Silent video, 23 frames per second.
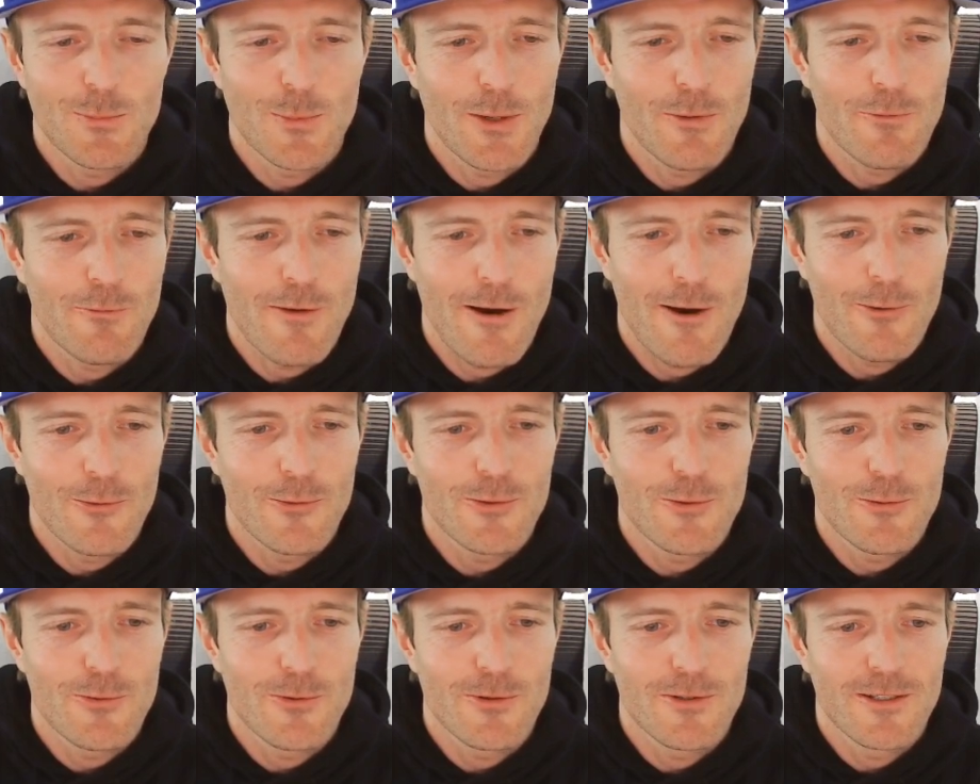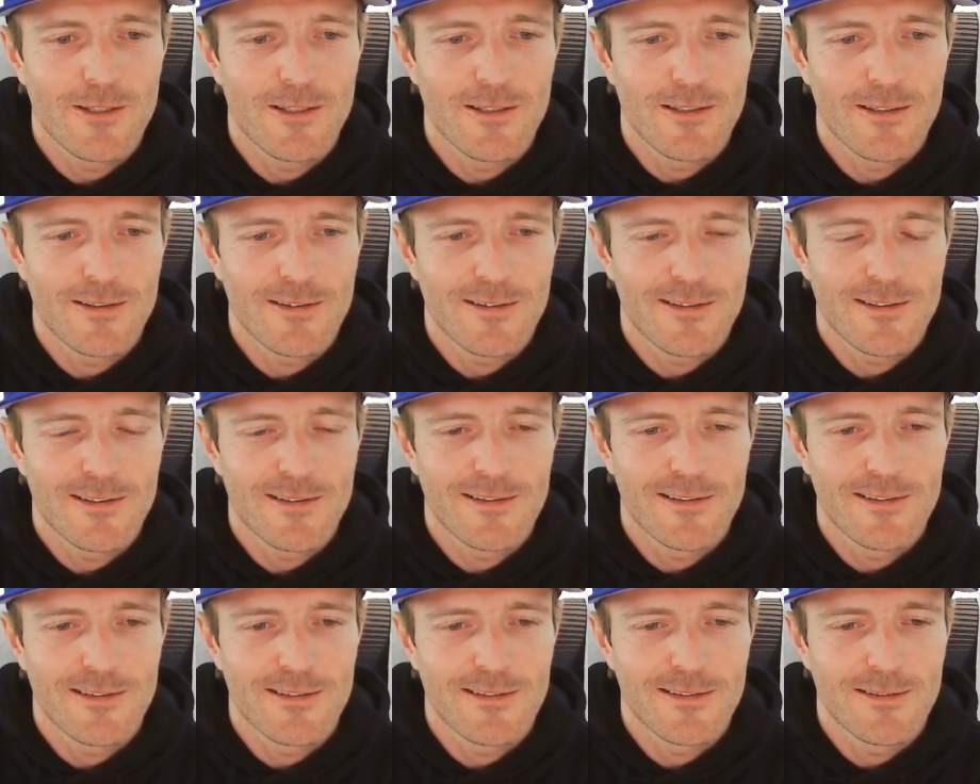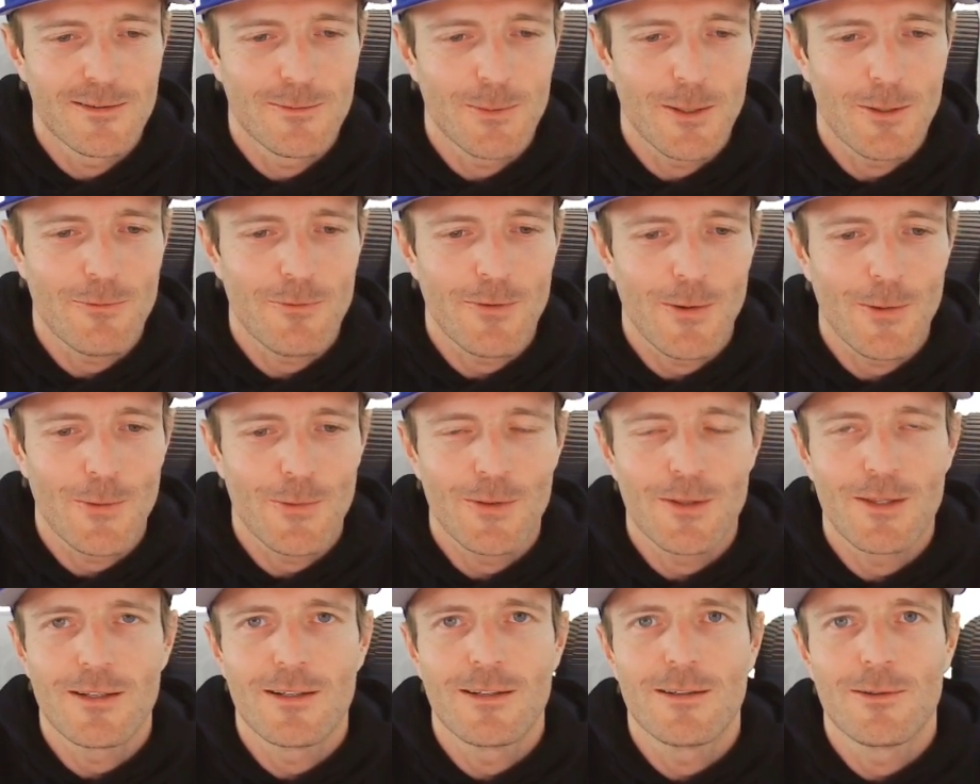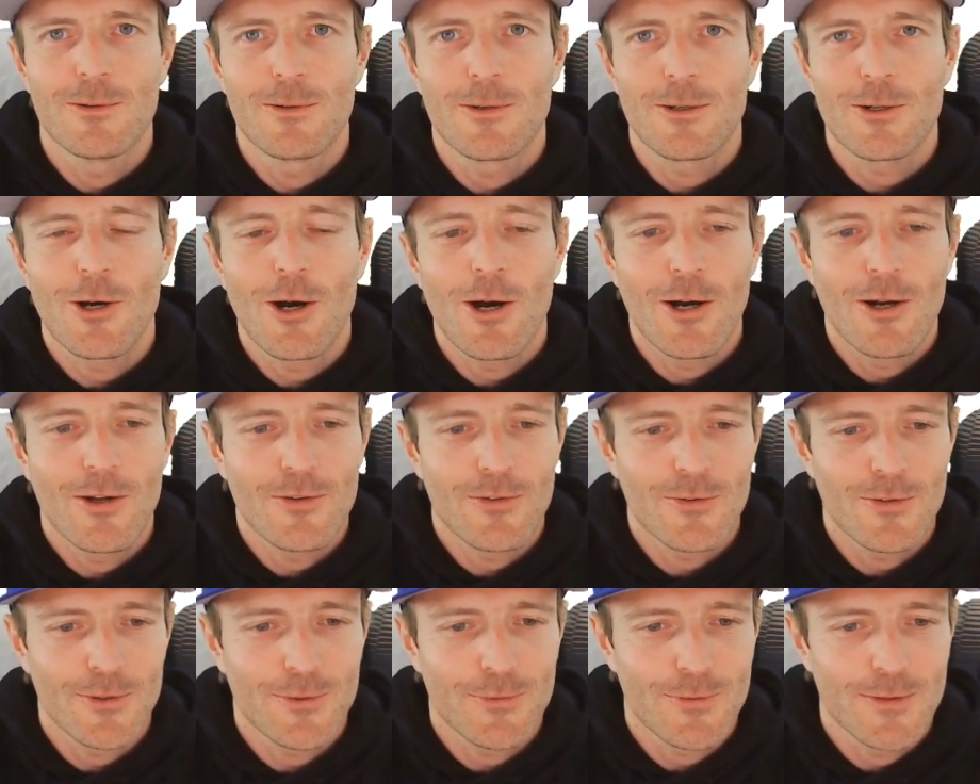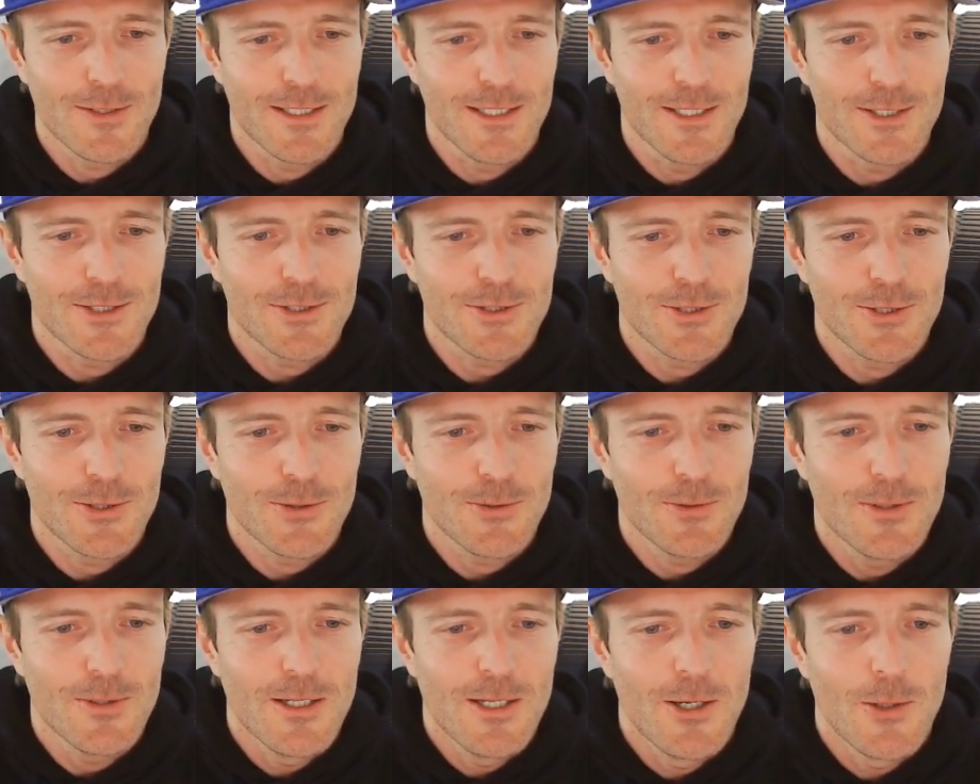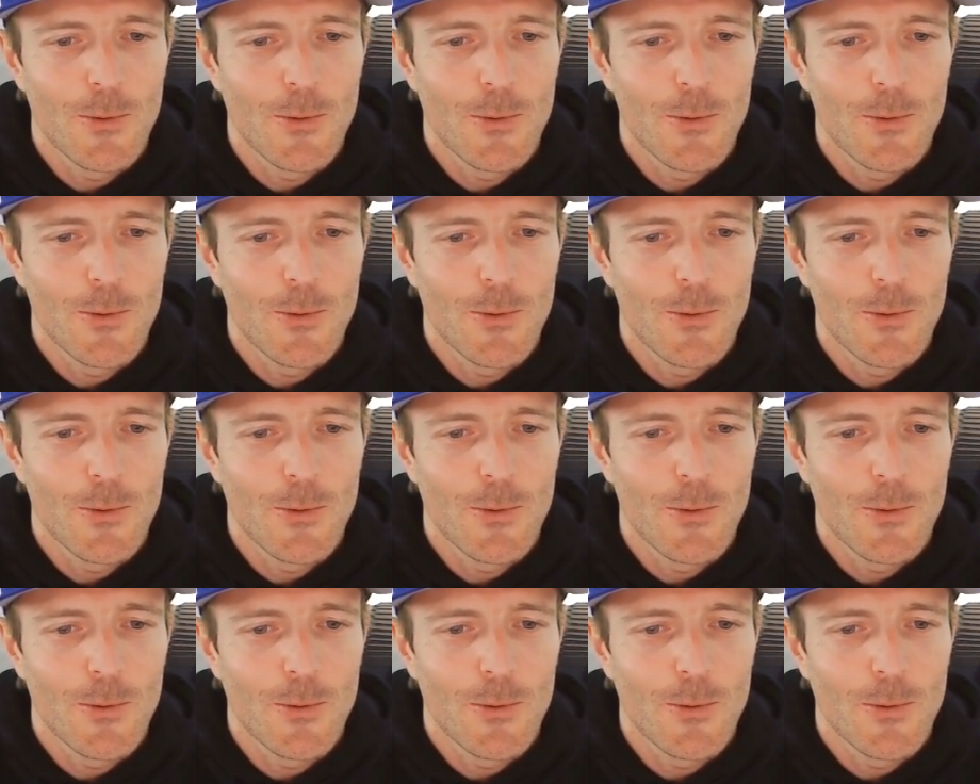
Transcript: We found the cause of the issue,